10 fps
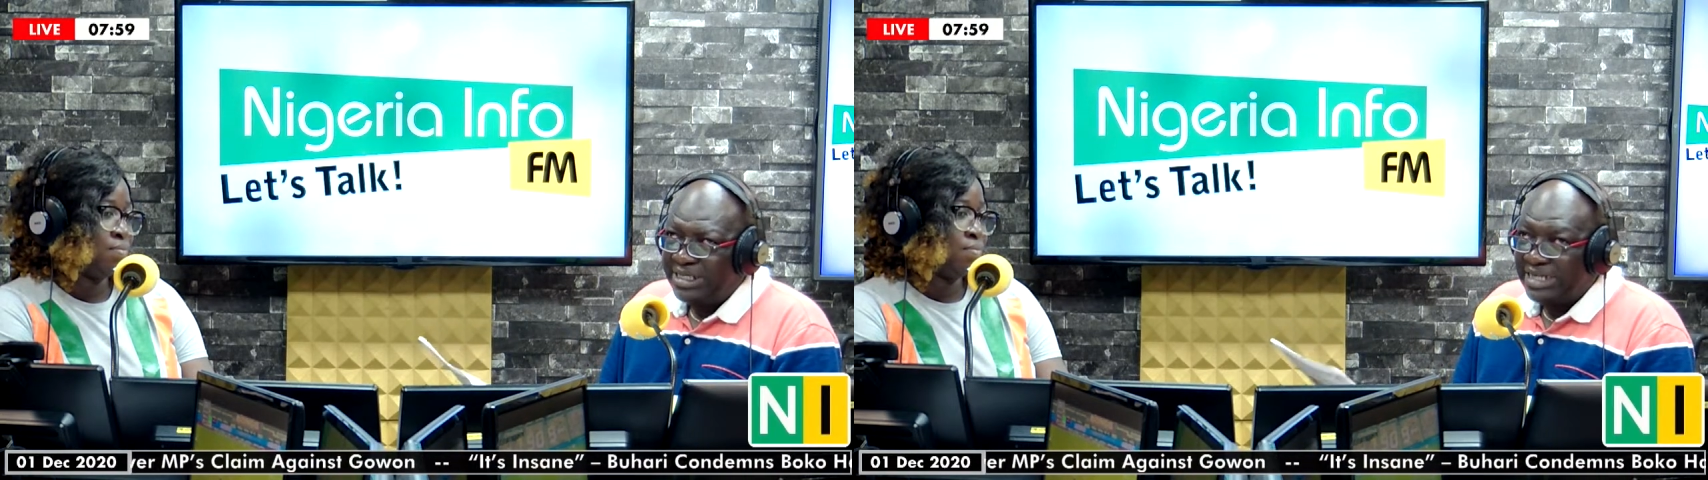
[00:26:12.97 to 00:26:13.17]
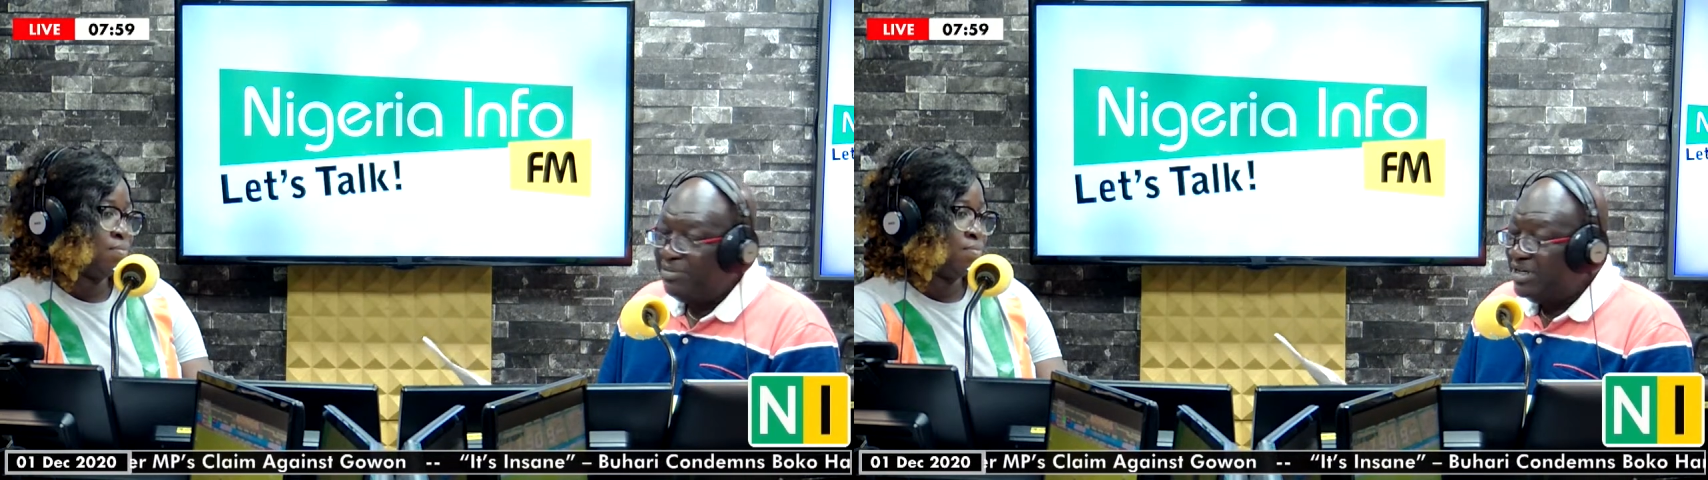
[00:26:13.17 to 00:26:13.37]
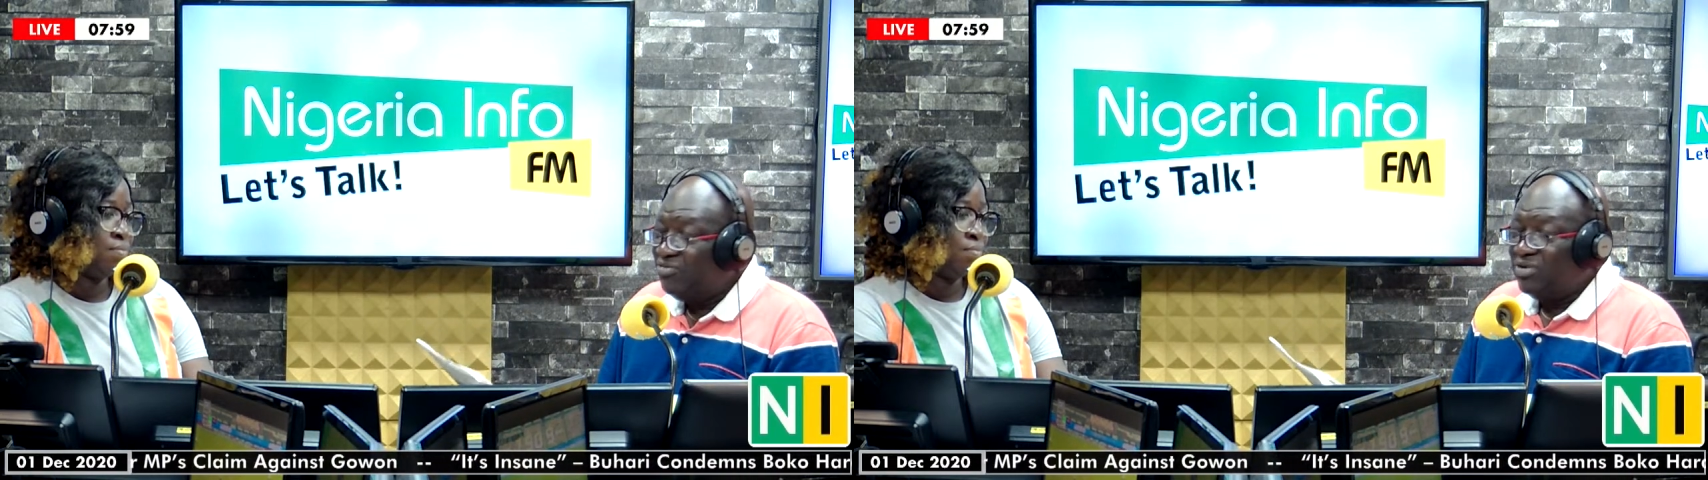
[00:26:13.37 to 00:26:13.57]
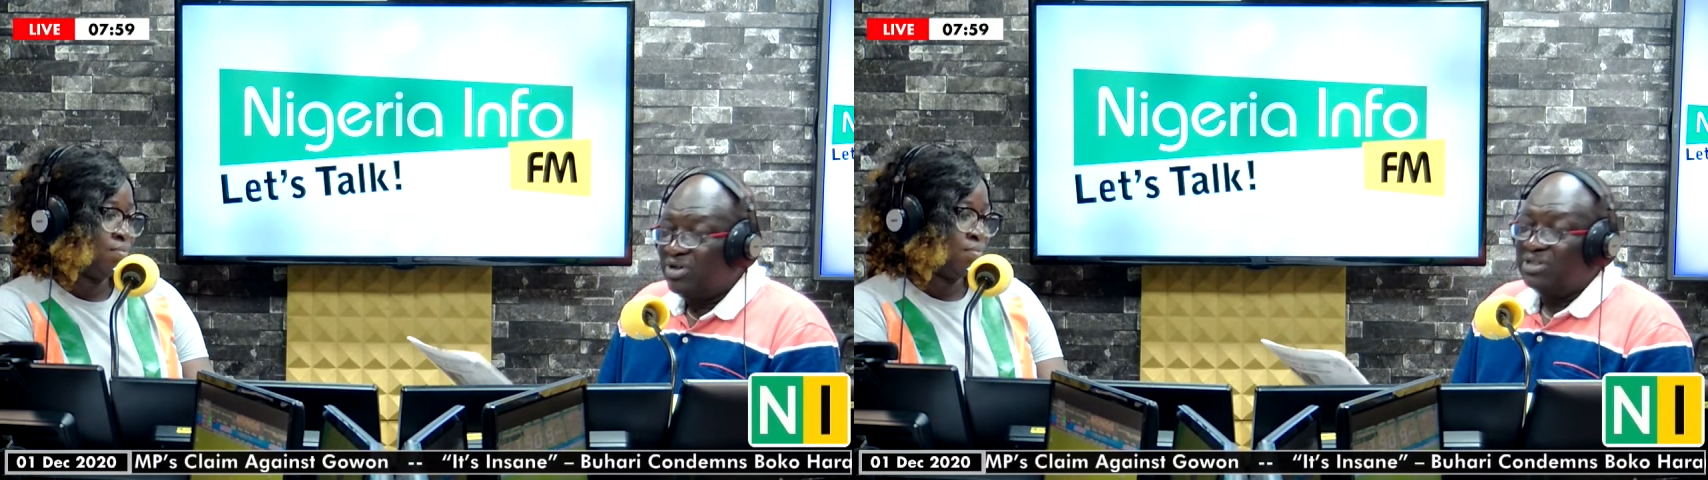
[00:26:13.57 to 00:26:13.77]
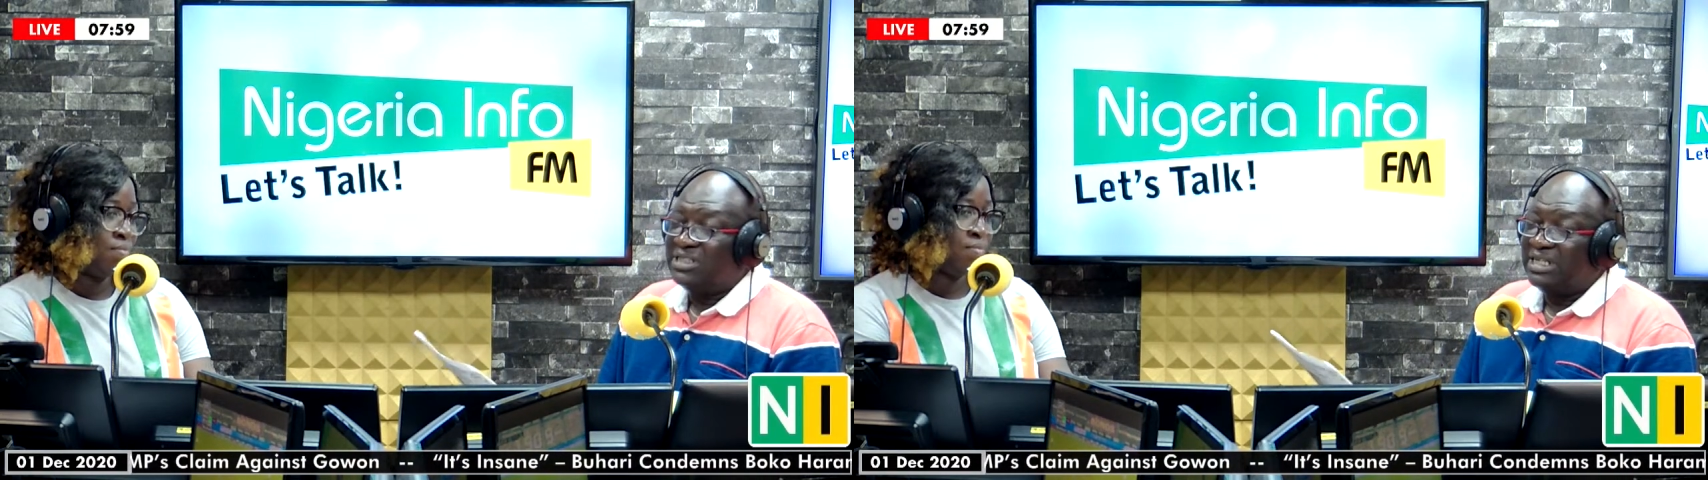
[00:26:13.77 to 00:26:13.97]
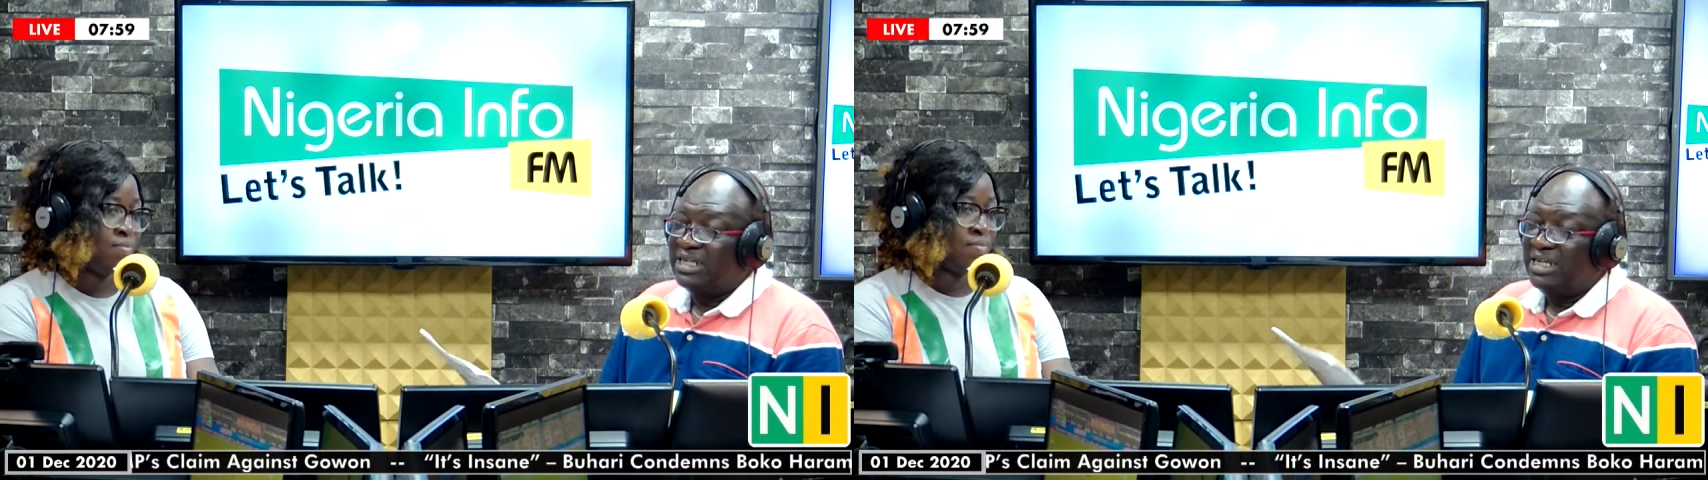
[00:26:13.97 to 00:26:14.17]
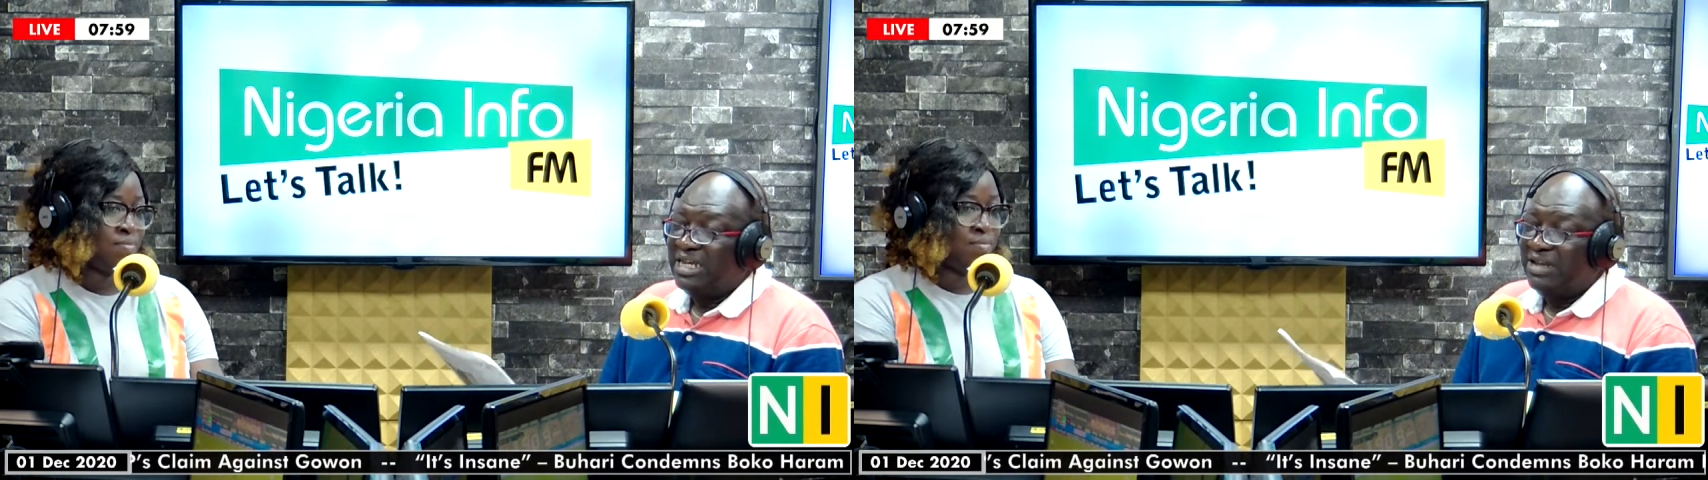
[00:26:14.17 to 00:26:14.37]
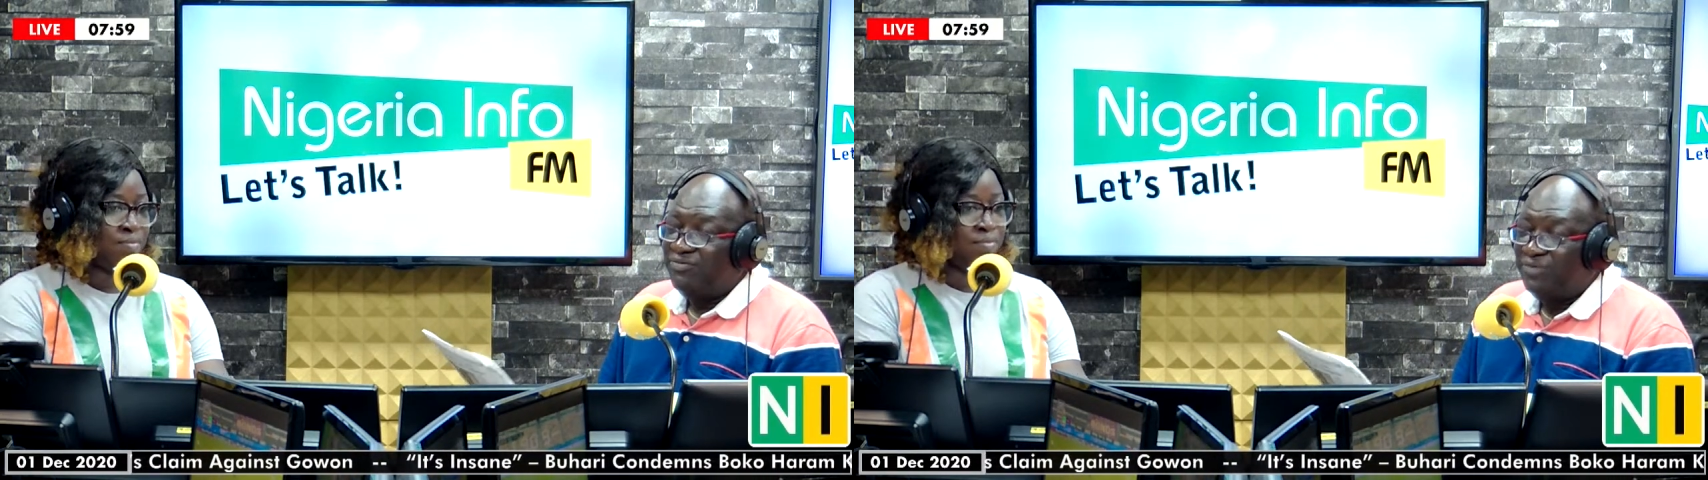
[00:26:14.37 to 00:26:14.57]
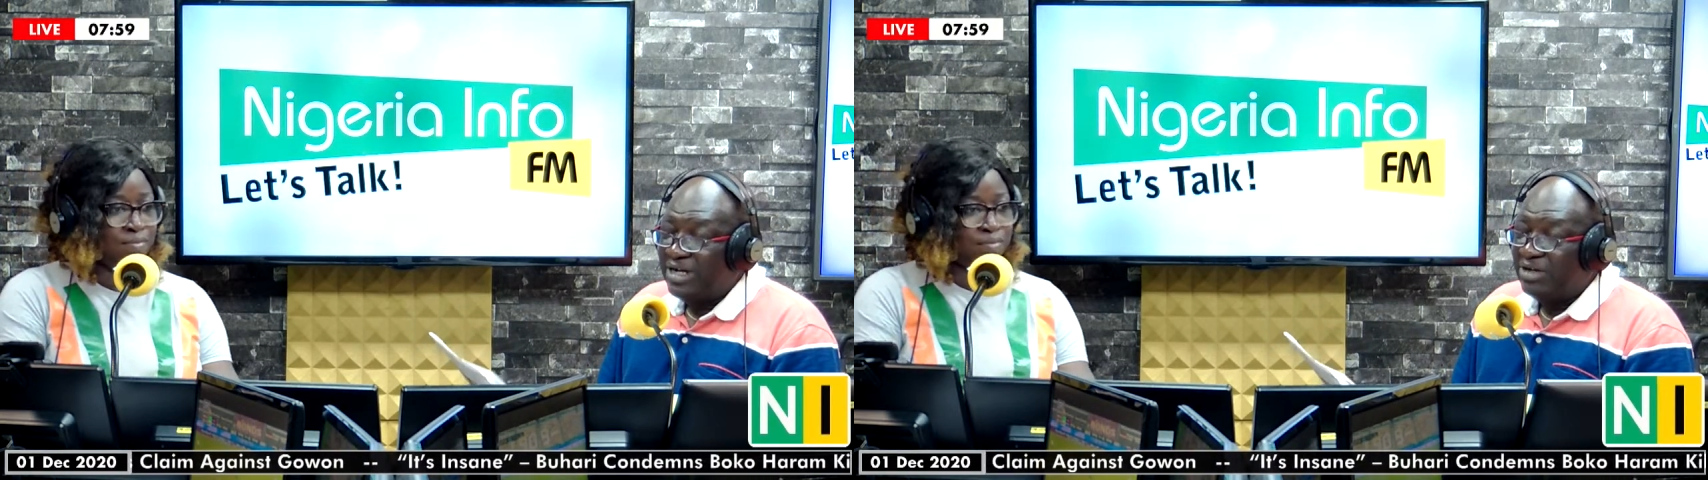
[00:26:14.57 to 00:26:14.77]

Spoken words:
I believe we lost a very